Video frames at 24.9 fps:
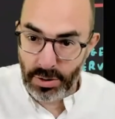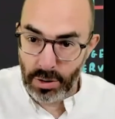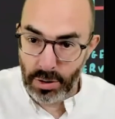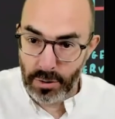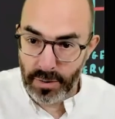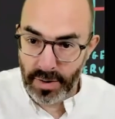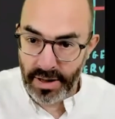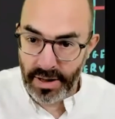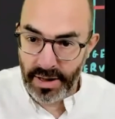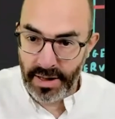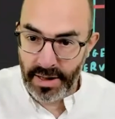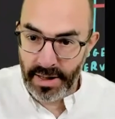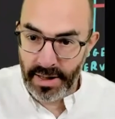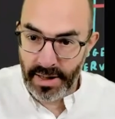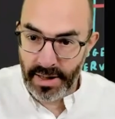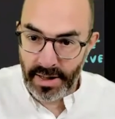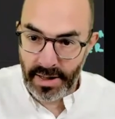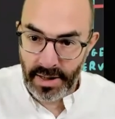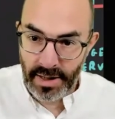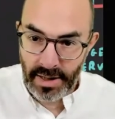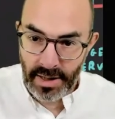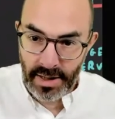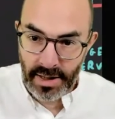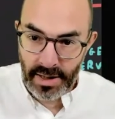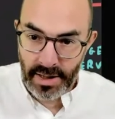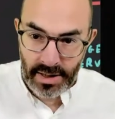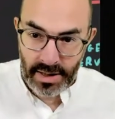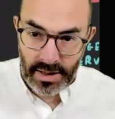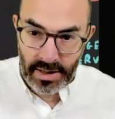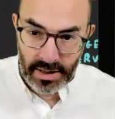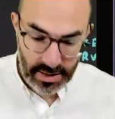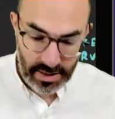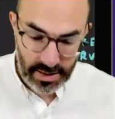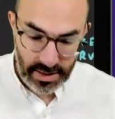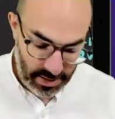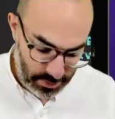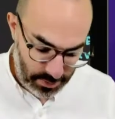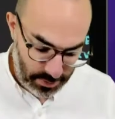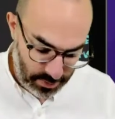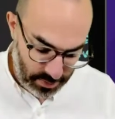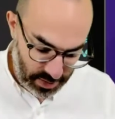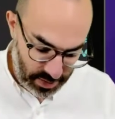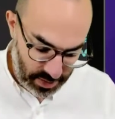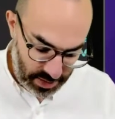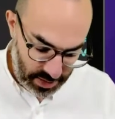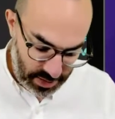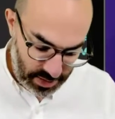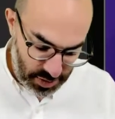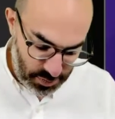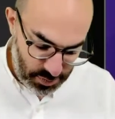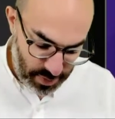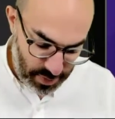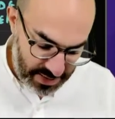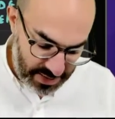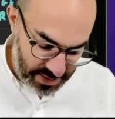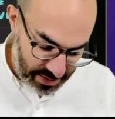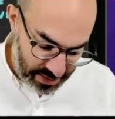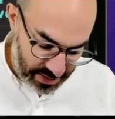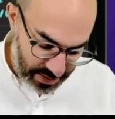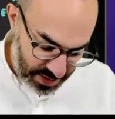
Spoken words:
over here is basically